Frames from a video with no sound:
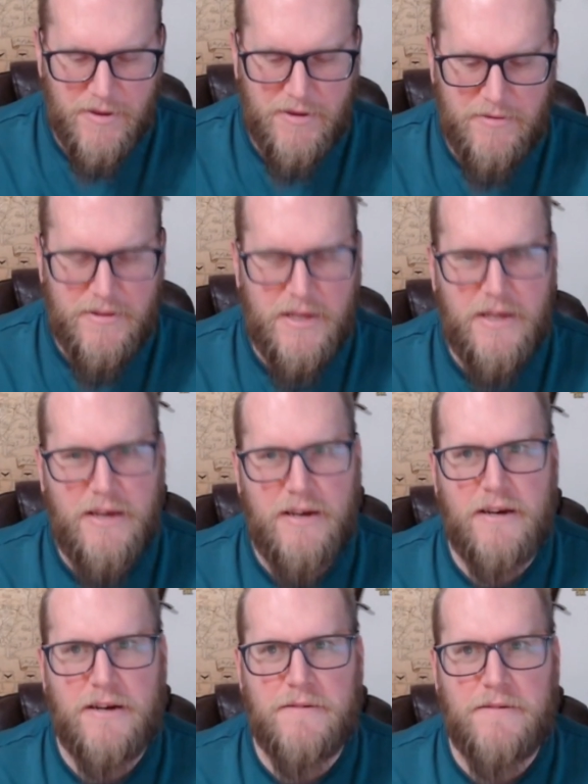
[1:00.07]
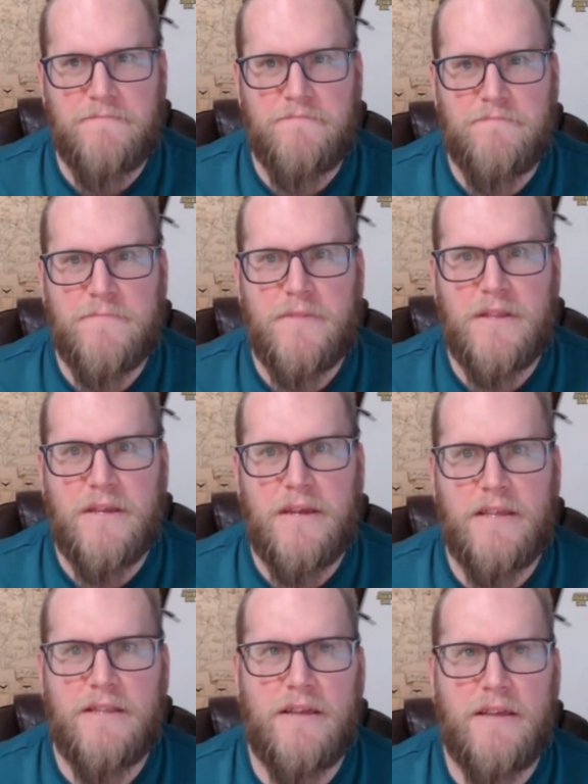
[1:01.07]
out. Um,
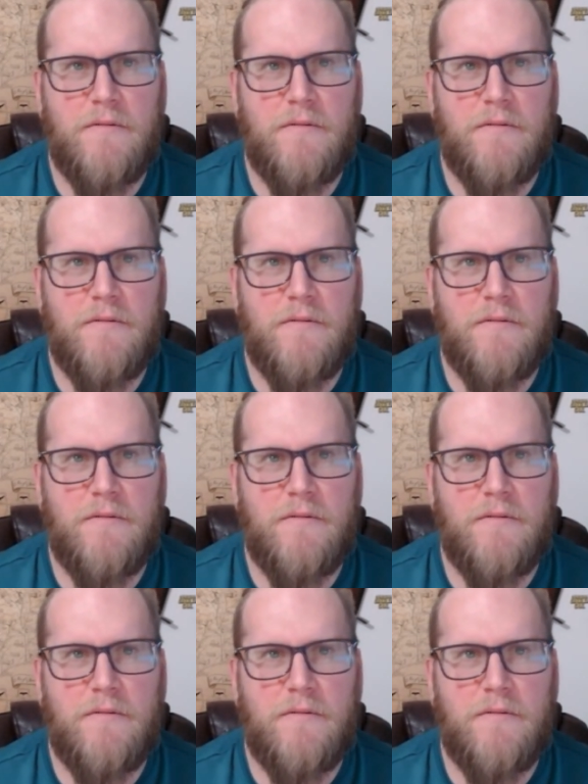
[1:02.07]
it,